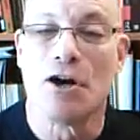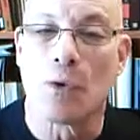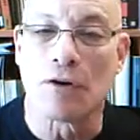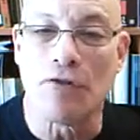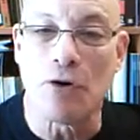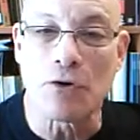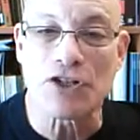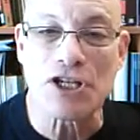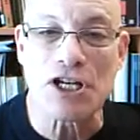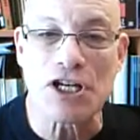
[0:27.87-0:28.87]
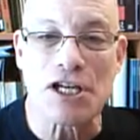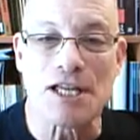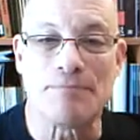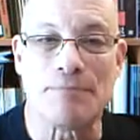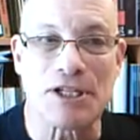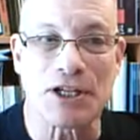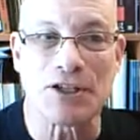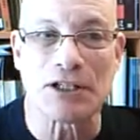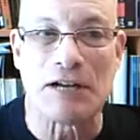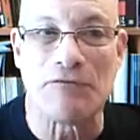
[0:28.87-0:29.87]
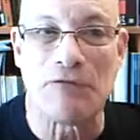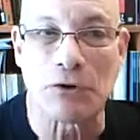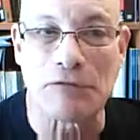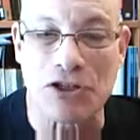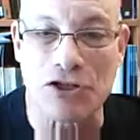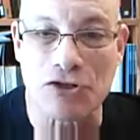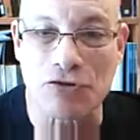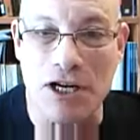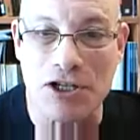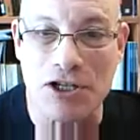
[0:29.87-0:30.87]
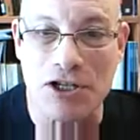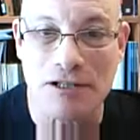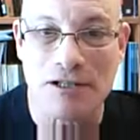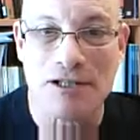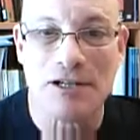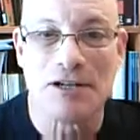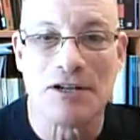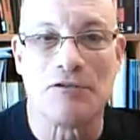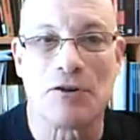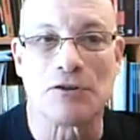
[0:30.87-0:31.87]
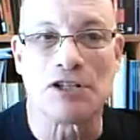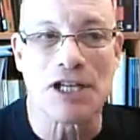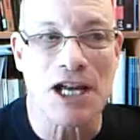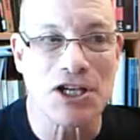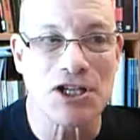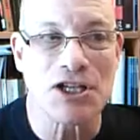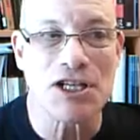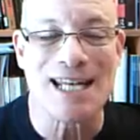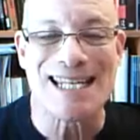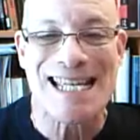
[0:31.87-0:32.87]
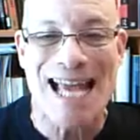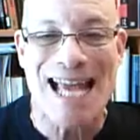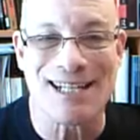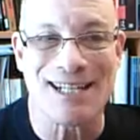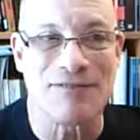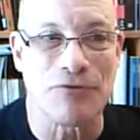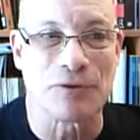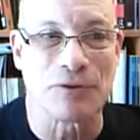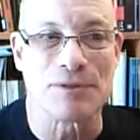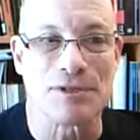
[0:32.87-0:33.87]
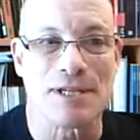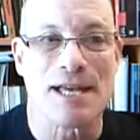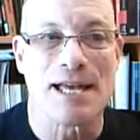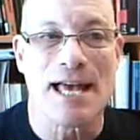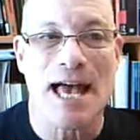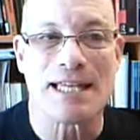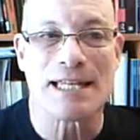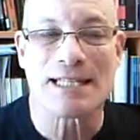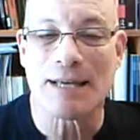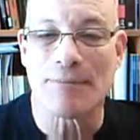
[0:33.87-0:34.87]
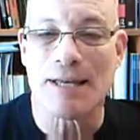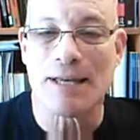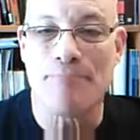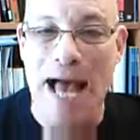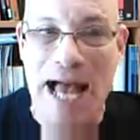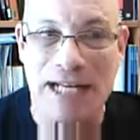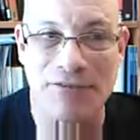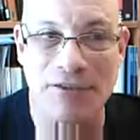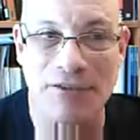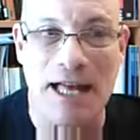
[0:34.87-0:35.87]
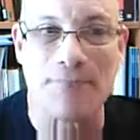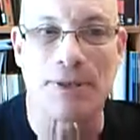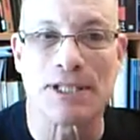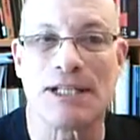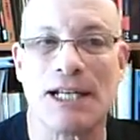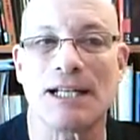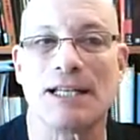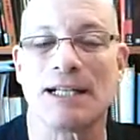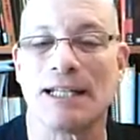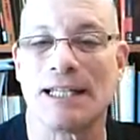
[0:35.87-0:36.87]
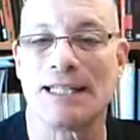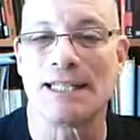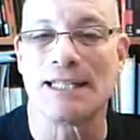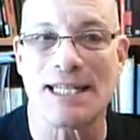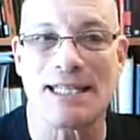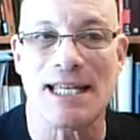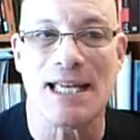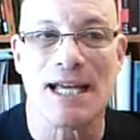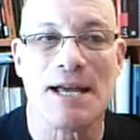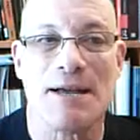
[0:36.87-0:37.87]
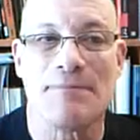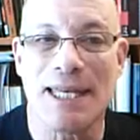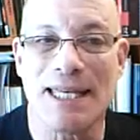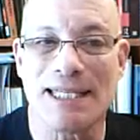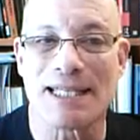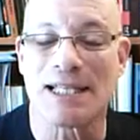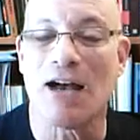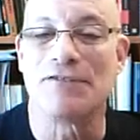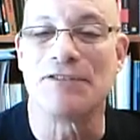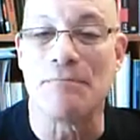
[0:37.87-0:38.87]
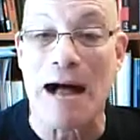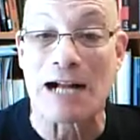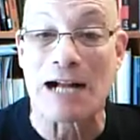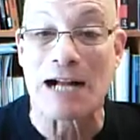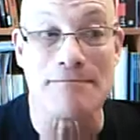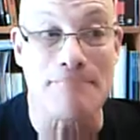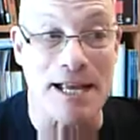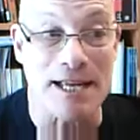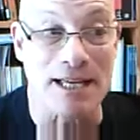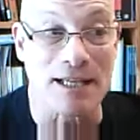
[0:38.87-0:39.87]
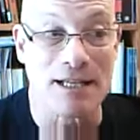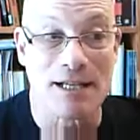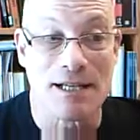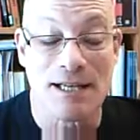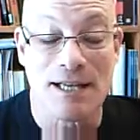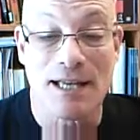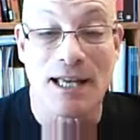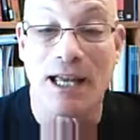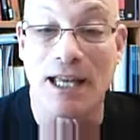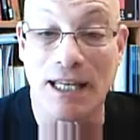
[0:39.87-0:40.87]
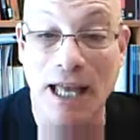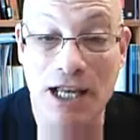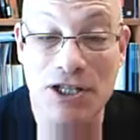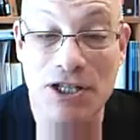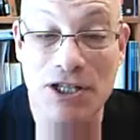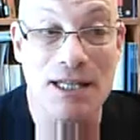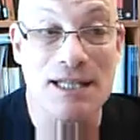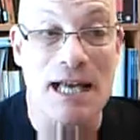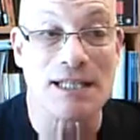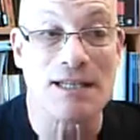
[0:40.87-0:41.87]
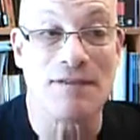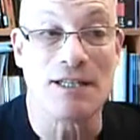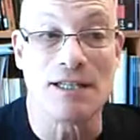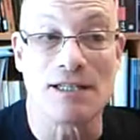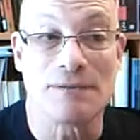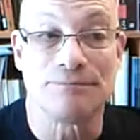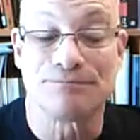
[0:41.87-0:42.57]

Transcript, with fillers: We're focusing in particular on voter registration Voter education, and candid forums as some impactful and particularly tasty pieces of democracy making. Engaging in these activities